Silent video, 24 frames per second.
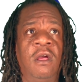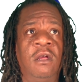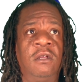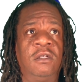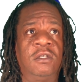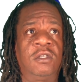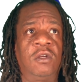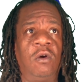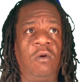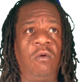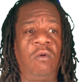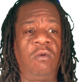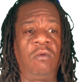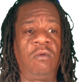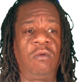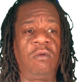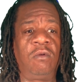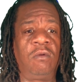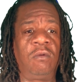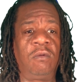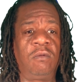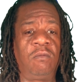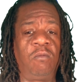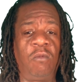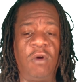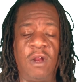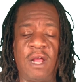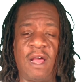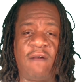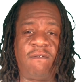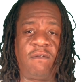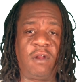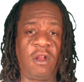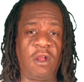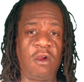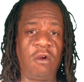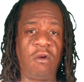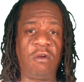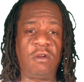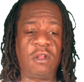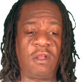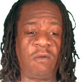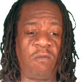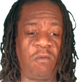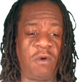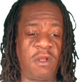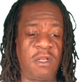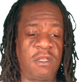So what I've learned
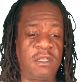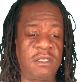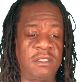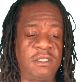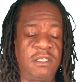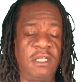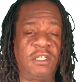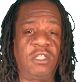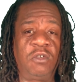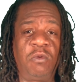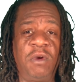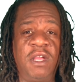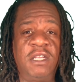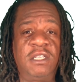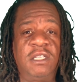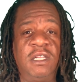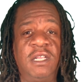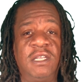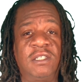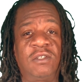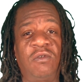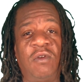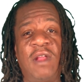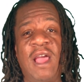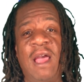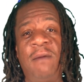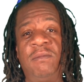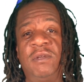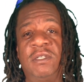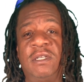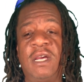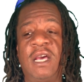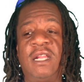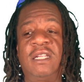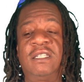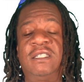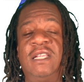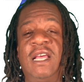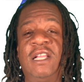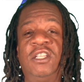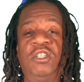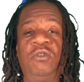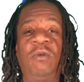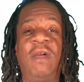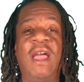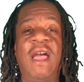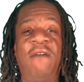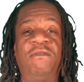and what the situation is on Amazon is that
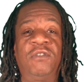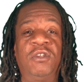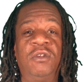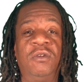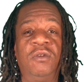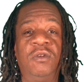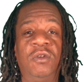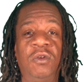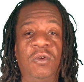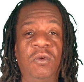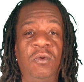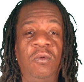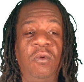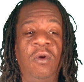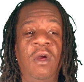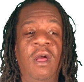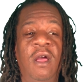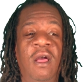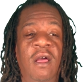you have to do